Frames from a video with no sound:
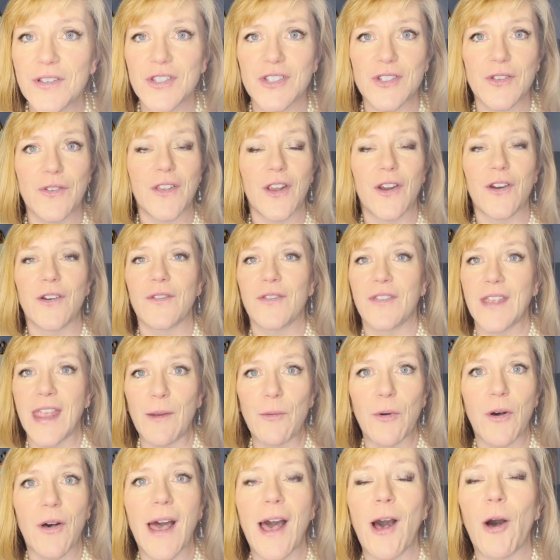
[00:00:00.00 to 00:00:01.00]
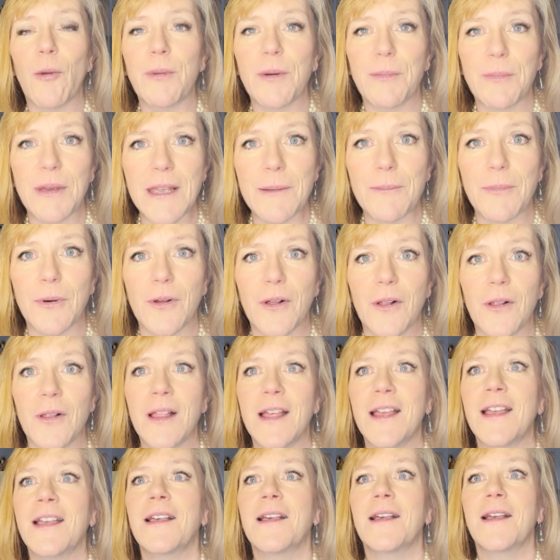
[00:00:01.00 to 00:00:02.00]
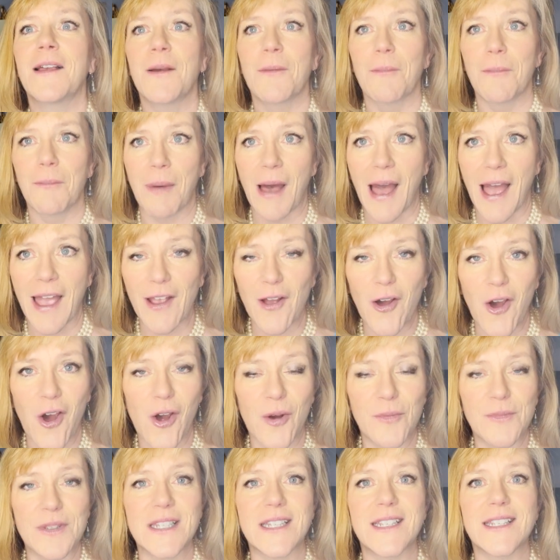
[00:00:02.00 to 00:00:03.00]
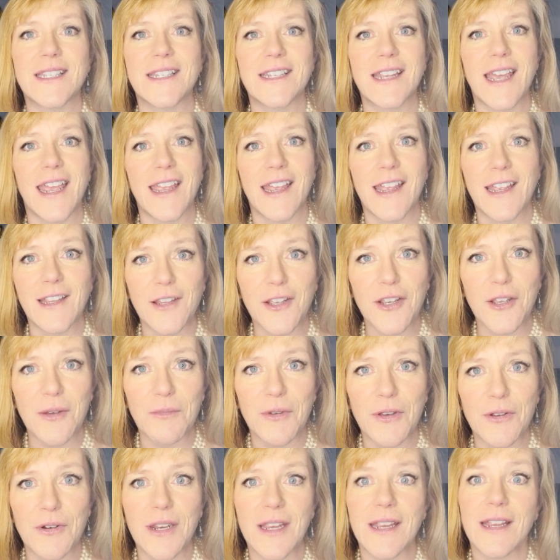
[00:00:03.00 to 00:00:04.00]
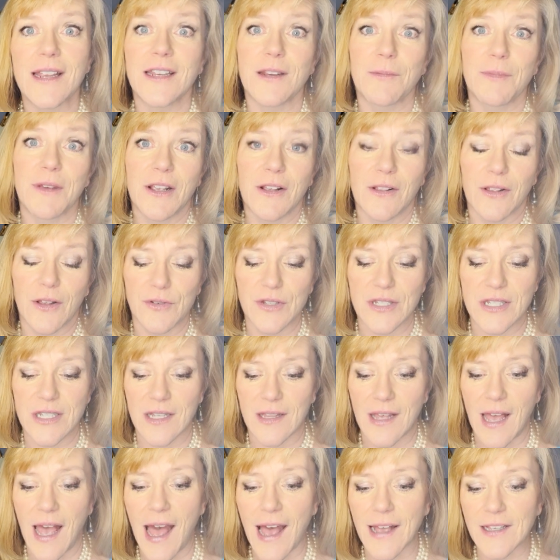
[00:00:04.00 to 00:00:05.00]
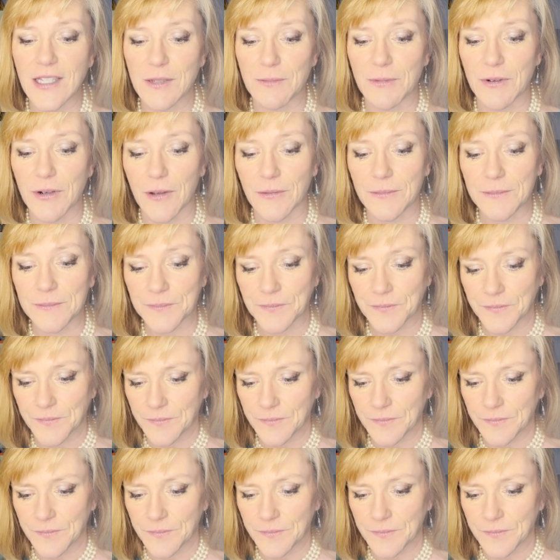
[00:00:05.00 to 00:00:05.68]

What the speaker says: So they will help people buy homes to stay in the community and to be close to the hospital.